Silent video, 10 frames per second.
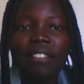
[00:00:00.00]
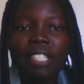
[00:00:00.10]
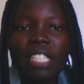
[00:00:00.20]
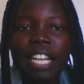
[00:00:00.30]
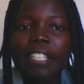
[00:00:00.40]

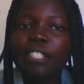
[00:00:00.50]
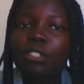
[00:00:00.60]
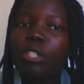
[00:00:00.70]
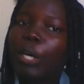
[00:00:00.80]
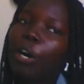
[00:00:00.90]
returning
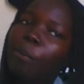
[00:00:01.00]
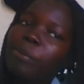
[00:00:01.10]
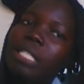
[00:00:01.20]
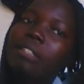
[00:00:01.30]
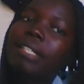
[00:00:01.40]
to the home
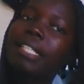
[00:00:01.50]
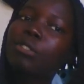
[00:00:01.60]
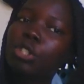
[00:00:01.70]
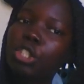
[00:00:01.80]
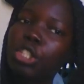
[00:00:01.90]
screen,
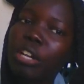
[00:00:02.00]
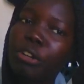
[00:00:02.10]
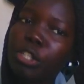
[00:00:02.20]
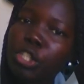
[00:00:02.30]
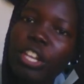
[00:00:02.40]

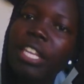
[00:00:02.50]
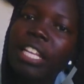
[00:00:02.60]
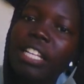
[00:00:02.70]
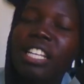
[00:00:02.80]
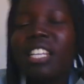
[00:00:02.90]
rejoining.